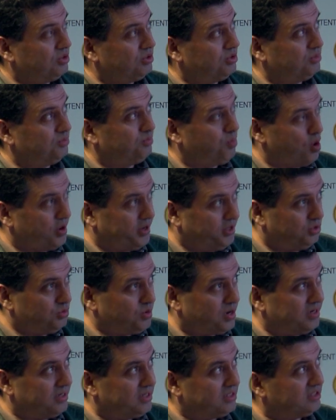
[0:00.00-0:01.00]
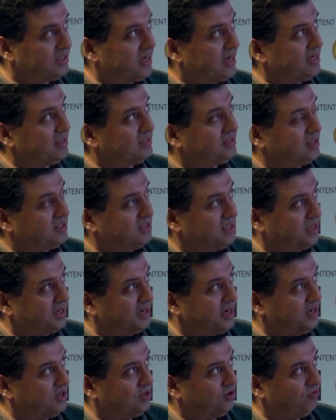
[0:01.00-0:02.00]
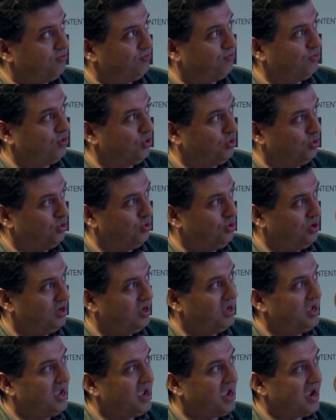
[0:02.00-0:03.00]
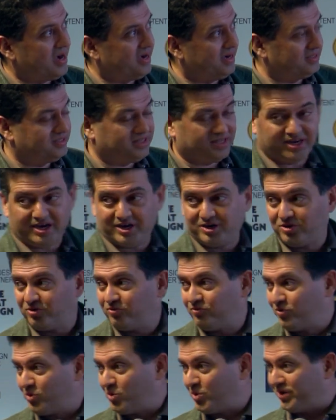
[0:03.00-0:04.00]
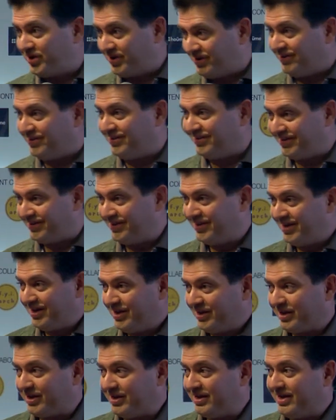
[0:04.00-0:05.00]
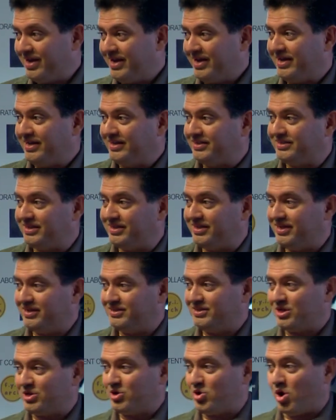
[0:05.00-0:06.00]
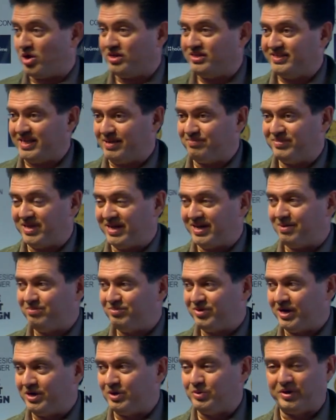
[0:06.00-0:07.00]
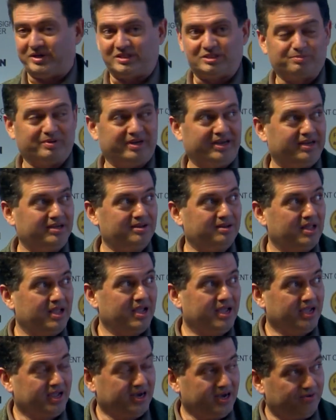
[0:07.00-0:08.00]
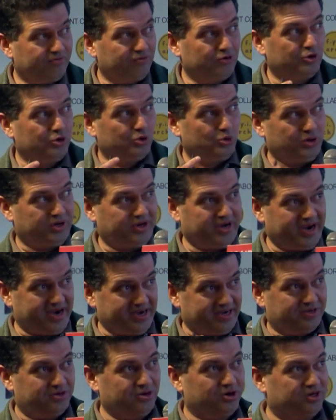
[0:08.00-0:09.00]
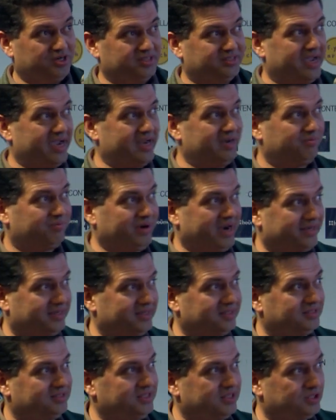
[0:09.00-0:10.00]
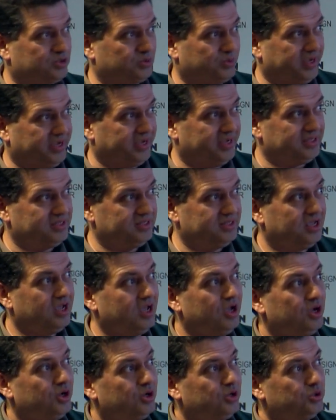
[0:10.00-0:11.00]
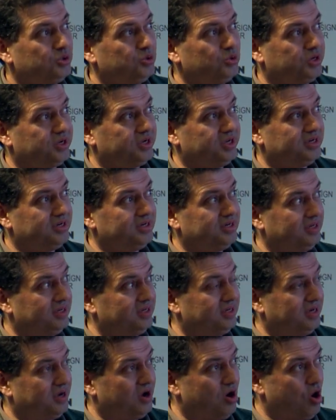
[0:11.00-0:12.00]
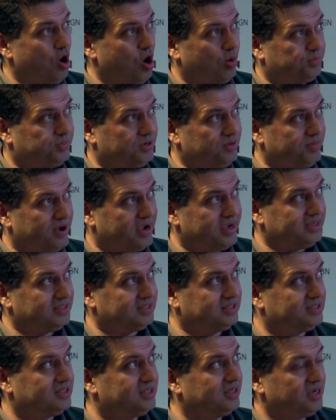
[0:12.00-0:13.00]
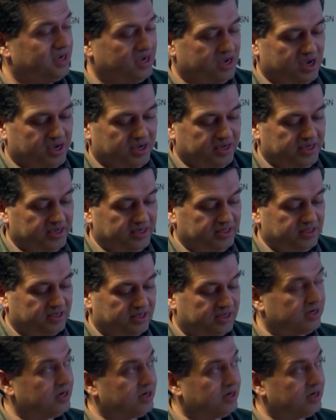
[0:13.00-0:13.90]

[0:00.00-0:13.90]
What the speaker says: point to understand is there's a rate of flow, and there's a rate of flow here. Okay, it's a concept that I'm trying to explain. If you look at your design practice this way, you can optimize either